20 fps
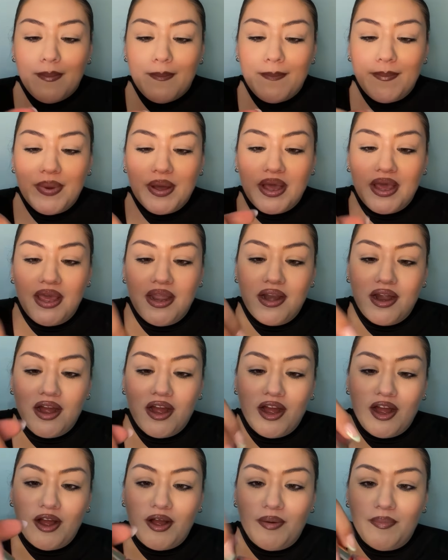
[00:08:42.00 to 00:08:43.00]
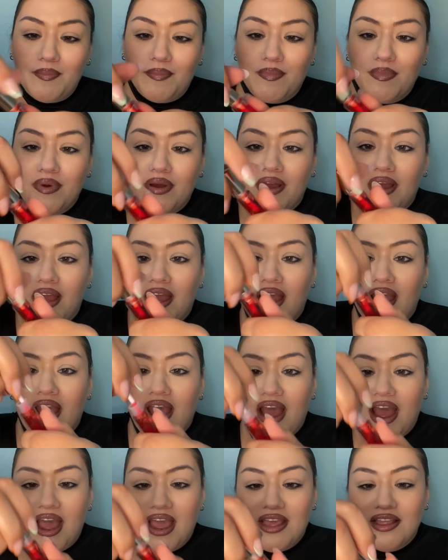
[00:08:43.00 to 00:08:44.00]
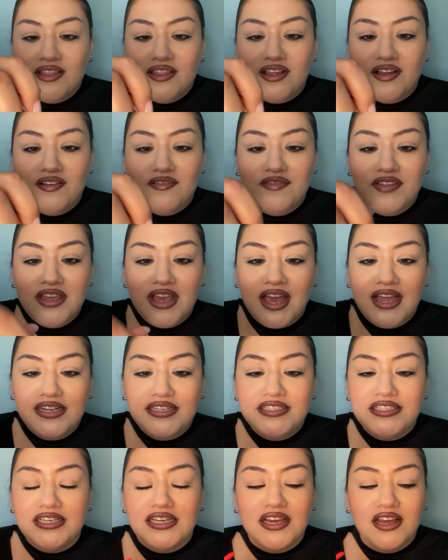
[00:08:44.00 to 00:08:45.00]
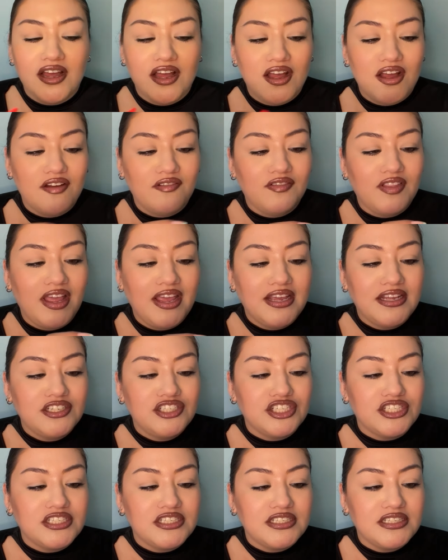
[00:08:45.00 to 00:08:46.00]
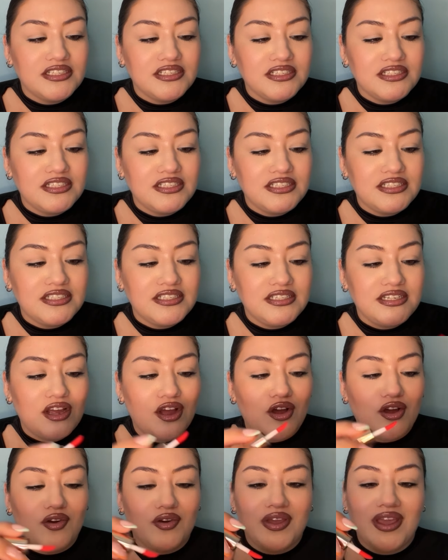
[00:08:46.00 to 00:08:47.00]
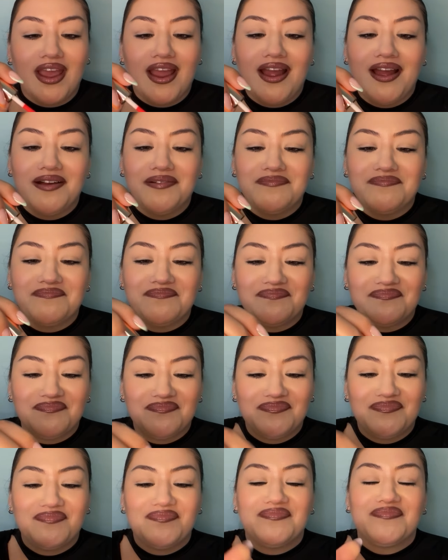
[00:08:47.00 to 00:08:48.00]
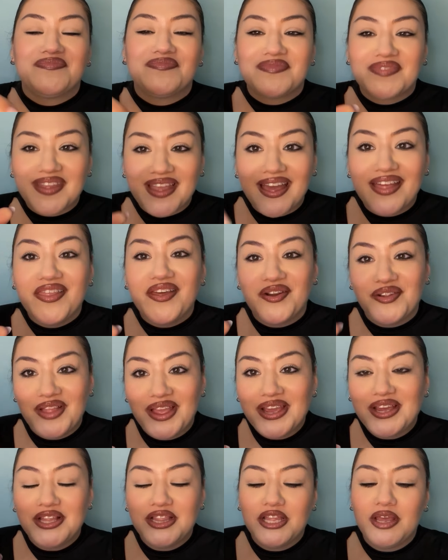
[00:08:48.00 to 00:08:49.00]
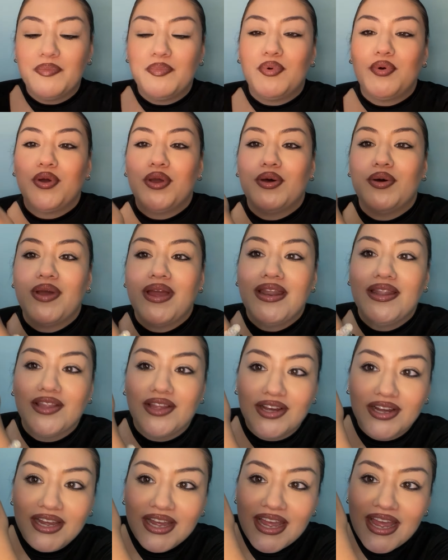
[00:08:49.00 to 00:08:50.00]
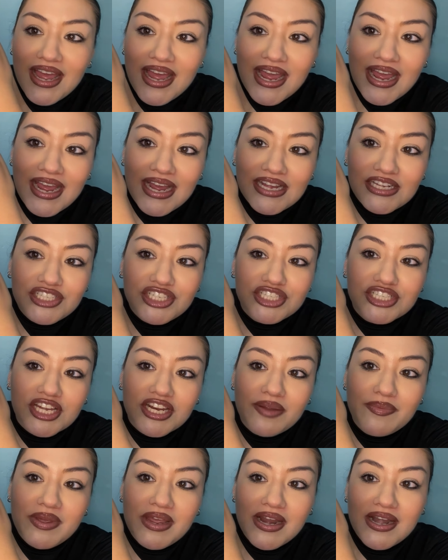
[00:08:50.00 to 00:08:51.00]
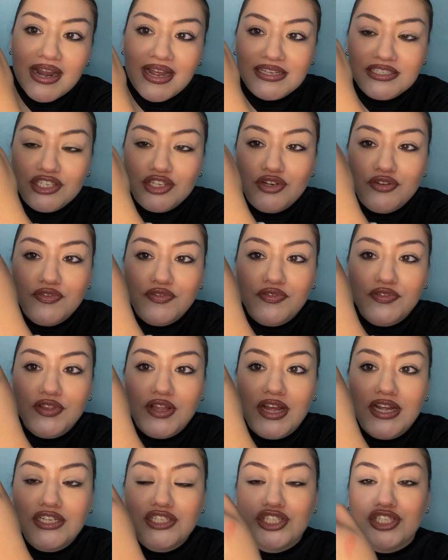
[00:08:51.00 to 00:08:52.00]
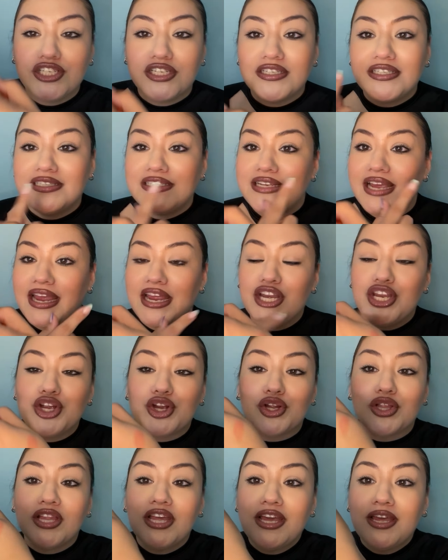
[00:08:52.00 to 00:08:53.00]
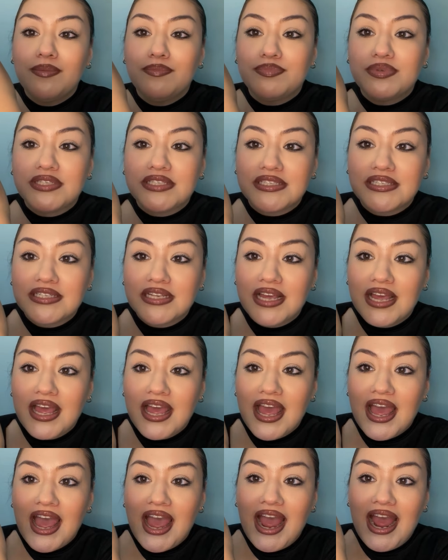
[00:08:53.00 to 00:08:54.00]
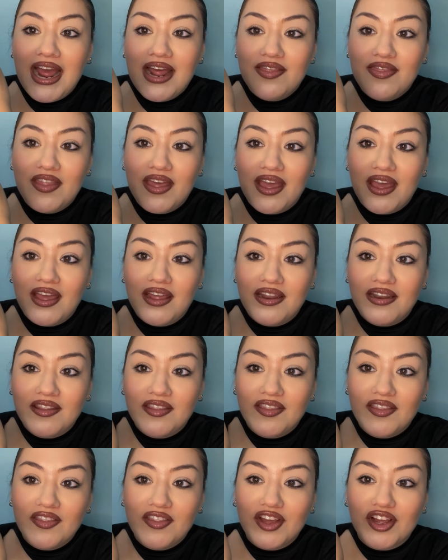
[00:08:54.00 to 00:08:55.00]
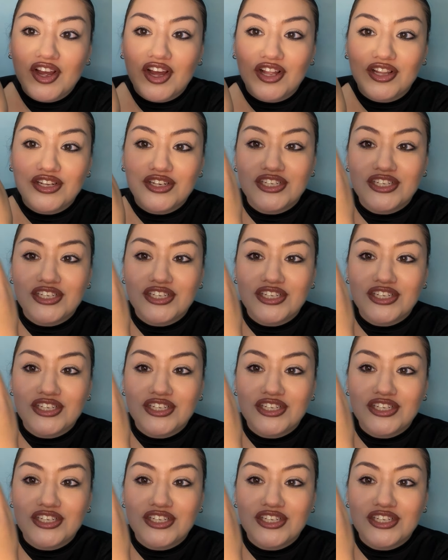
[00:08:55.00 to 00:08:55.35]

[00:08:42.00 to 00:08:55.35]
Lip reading: But I love the idea of like just, oh yeah, they're like a lip oil, and look, it's just gonna be a nice little flush to stain your lips, and then the color